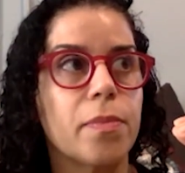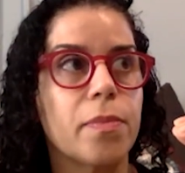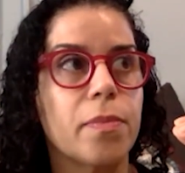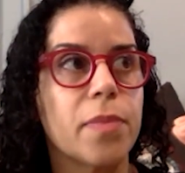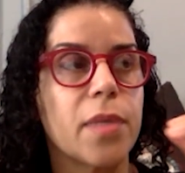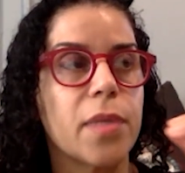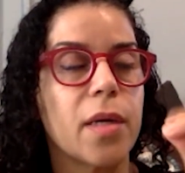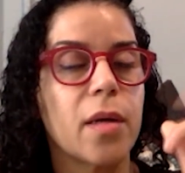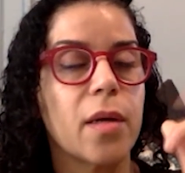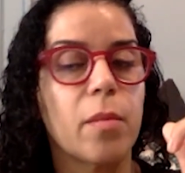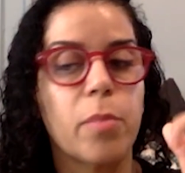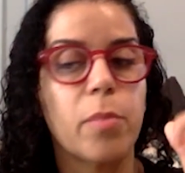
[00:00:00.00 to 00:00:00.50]

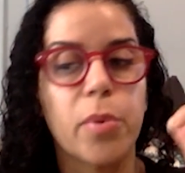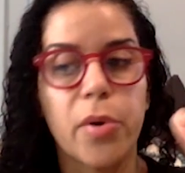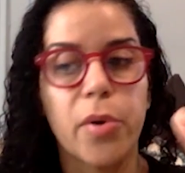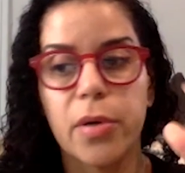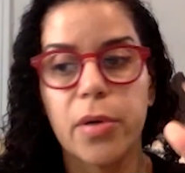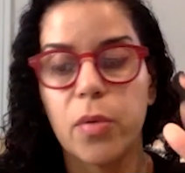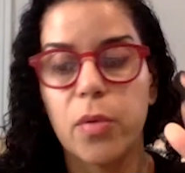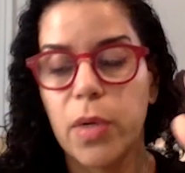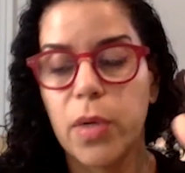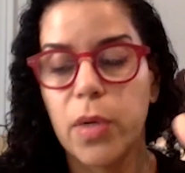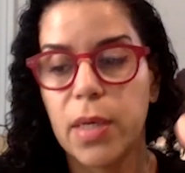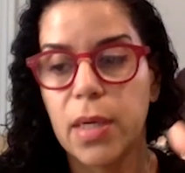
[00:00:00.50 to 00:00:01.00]
than a
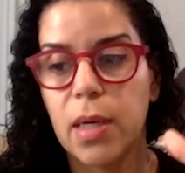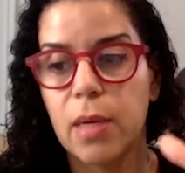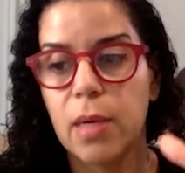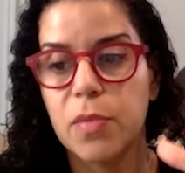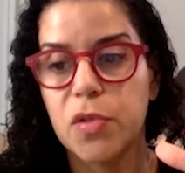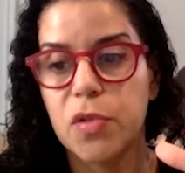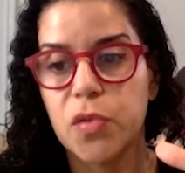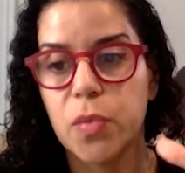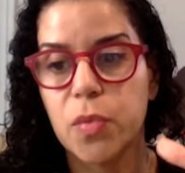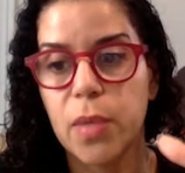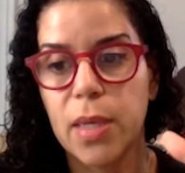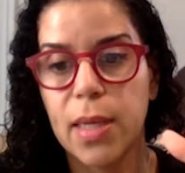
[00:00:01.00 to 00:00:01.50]
burden when it
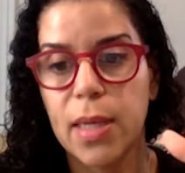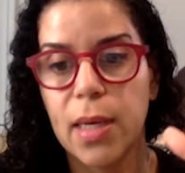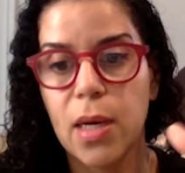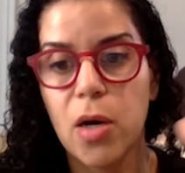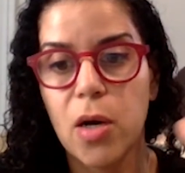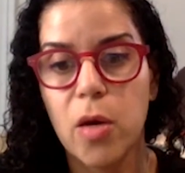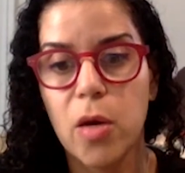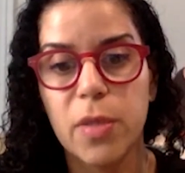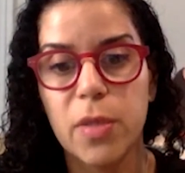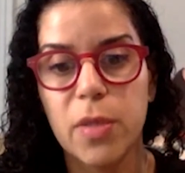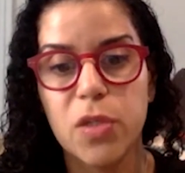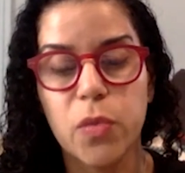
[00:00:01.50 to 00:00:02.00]
comes to an
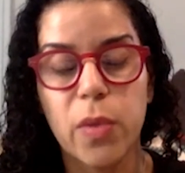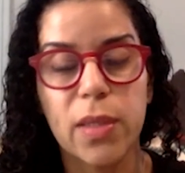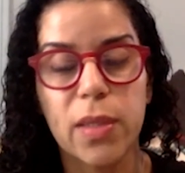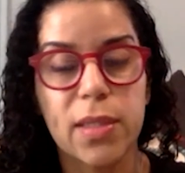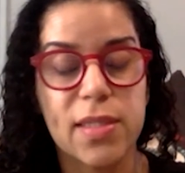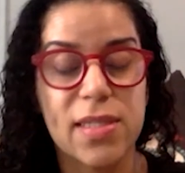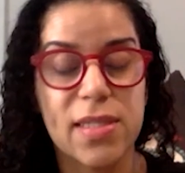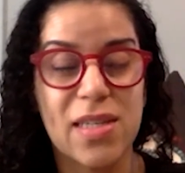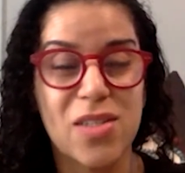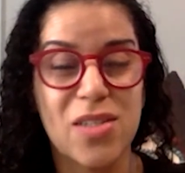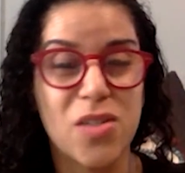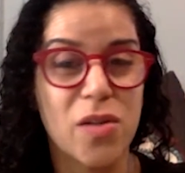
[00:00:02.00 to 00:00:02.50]
income is
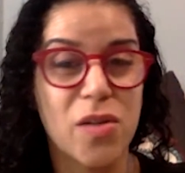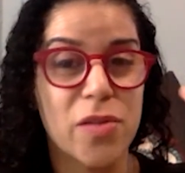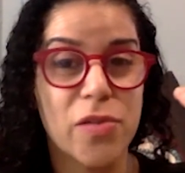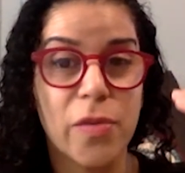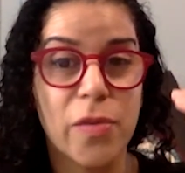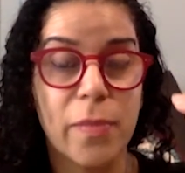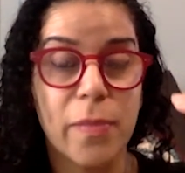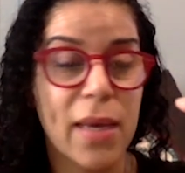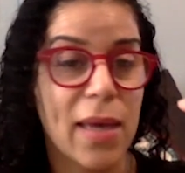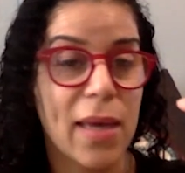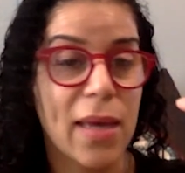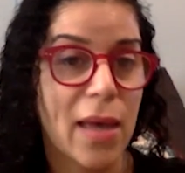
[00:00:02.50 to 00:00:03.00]
what this has done
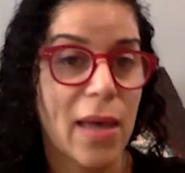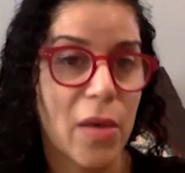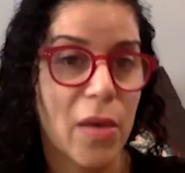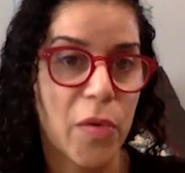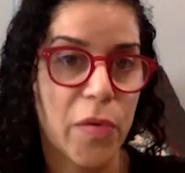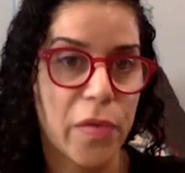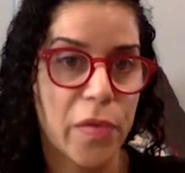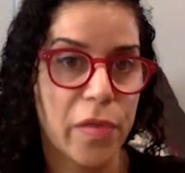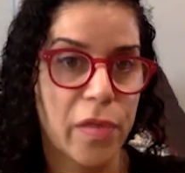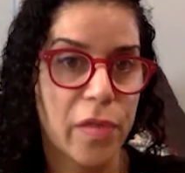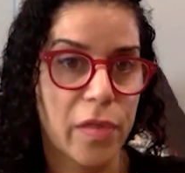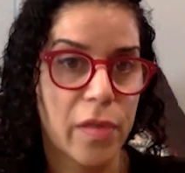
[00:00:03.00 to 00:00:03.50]
to my
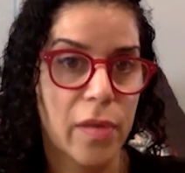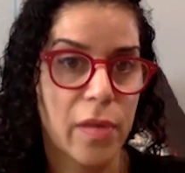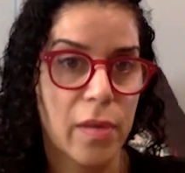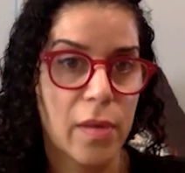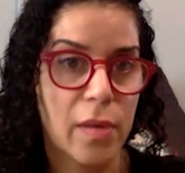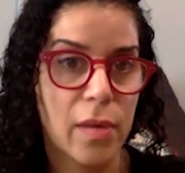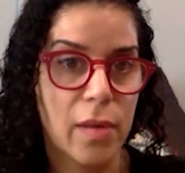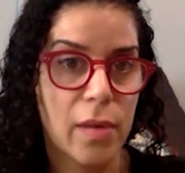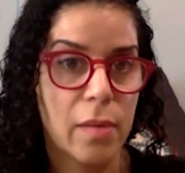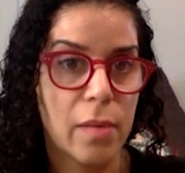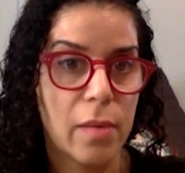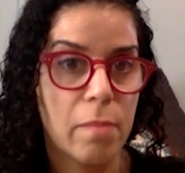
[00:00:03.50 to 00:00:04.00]
health
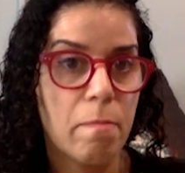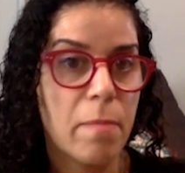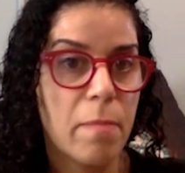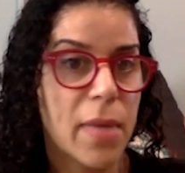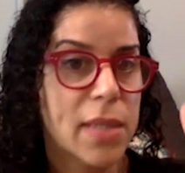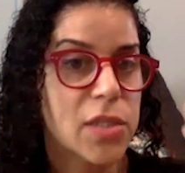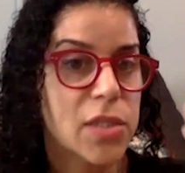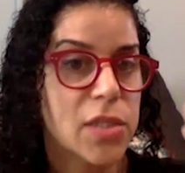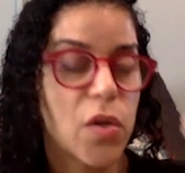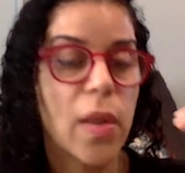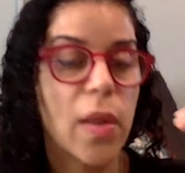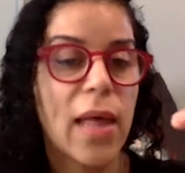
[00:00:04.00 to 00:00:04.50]

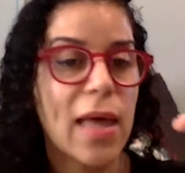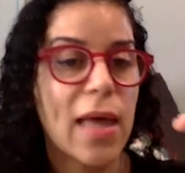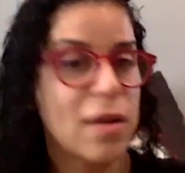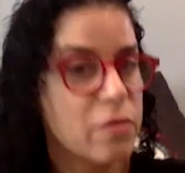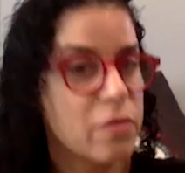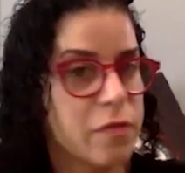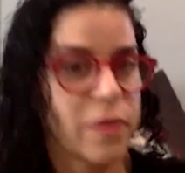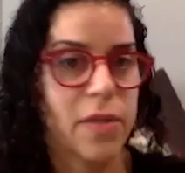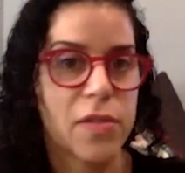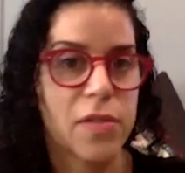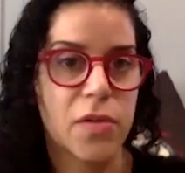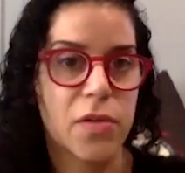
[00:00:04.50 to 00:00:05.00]
mental
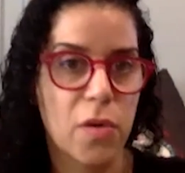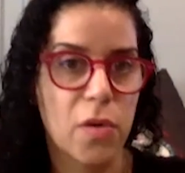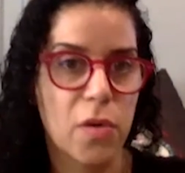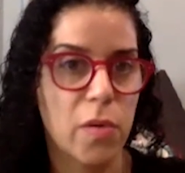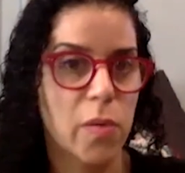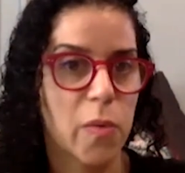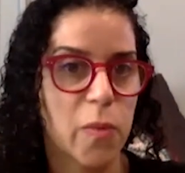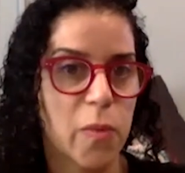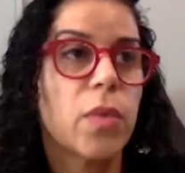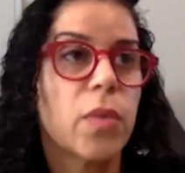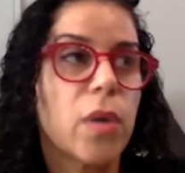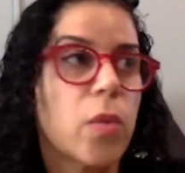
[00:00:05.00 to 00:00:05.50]
and
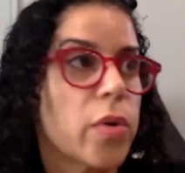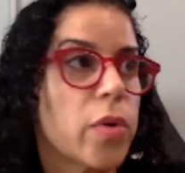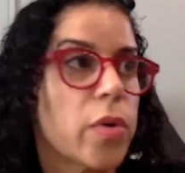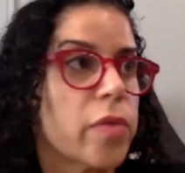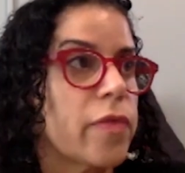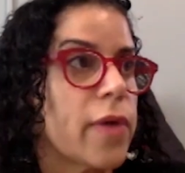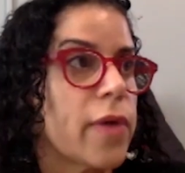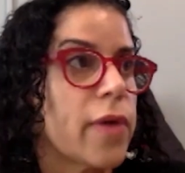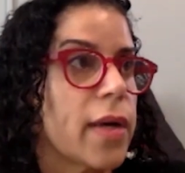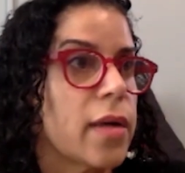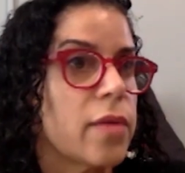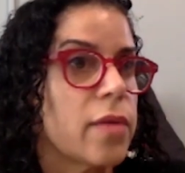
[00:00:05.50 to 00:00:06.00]
physical what
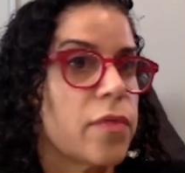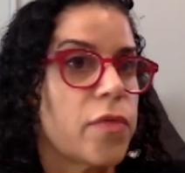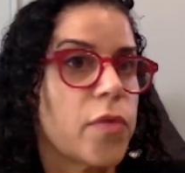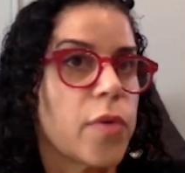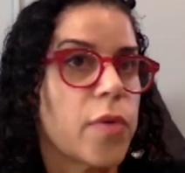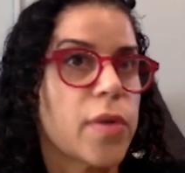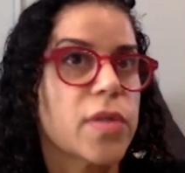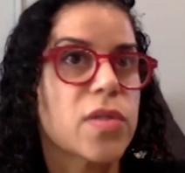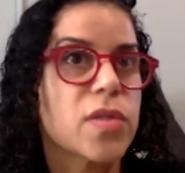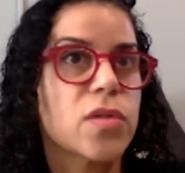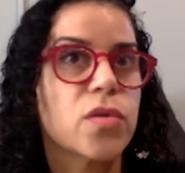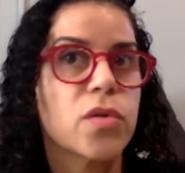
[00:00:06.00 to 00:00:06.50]
we're fighting
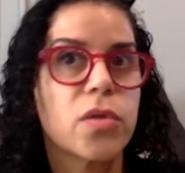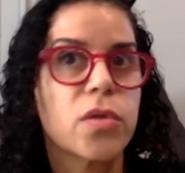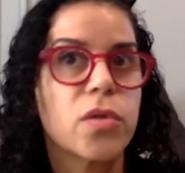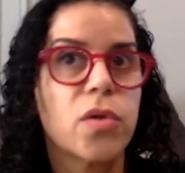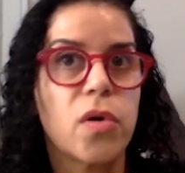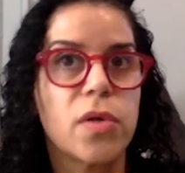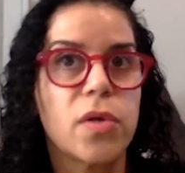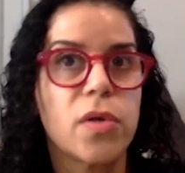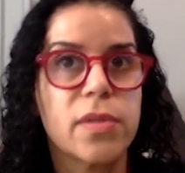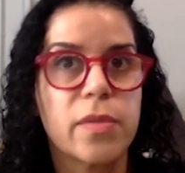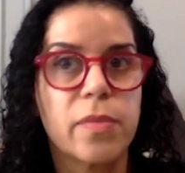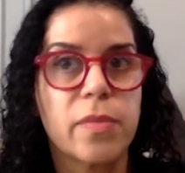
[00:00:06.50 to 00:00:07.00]
for is good cause